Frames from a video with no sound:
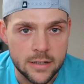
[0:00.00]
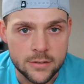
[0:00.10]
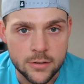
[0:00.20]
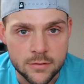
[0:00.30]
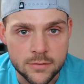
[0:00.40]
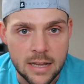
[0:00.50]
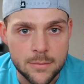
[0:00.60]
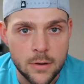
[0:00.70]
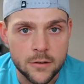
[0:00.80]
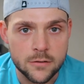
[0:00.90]
I took some
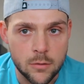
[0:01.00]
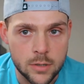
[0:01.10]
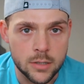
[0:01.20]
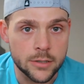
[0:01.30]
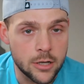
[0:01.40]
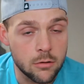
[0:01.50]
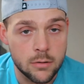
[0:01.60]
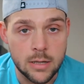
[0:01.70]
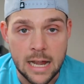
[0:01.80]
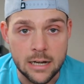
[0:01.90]
time off, so I wanna, you know,
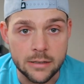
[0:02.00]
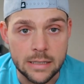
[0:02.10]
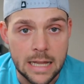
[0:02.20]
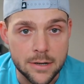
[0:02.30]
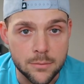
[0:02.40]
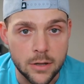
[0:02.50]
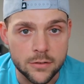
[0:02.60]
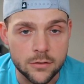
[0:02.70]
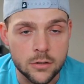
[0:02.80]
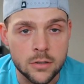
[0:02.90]
add a lot of
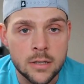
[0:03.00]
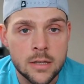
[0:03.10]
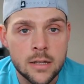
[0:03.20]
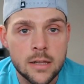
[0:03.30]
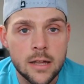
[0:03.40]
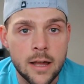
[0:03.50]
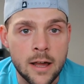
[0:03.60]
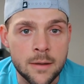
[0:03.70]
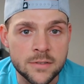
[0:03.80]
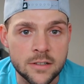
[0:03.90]
muscle.
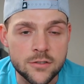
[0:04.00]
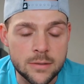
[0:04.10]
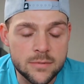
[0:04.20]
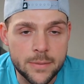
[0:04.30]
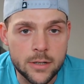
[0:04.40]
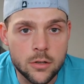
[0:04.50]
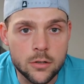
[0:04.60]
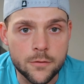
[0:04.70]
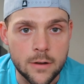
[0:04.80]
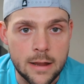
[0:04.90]
Um, since gym's been
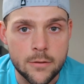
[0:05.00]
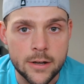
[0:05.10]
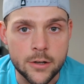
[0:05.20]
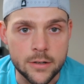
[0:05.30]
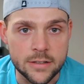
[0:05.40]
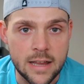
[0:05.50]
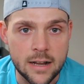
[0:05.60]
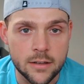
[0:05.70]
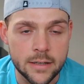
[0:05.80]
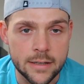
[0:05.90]
closed forever, I couldn't
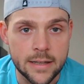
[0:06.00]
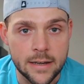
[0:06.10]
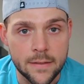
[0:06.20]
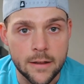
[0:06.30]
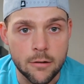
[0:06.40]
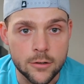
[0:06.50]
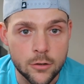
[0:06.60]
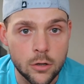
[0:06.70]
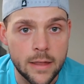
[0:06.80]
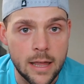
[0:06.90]
exactly get in there and
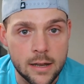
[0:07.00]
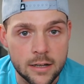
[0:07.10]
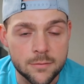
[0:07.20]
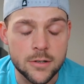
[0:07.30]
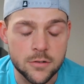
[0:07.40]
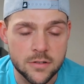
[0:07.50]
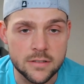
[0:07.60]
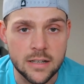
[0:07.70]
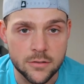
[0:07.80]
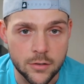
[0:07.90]
do that, especially
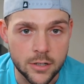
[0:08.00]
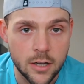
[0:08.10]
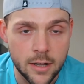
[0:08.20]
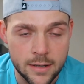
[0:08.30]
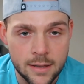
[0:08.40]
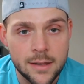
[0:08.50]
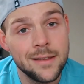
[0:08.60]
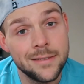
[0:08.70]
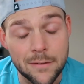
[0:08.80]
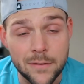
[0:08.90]
since I was on a cut.
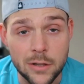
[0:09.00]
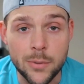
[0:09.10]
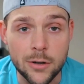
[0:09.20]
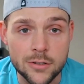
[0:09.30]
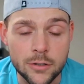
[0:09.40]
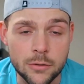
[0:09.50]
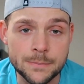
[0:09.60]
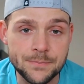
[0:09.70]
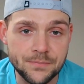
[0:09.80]
That fell apart too.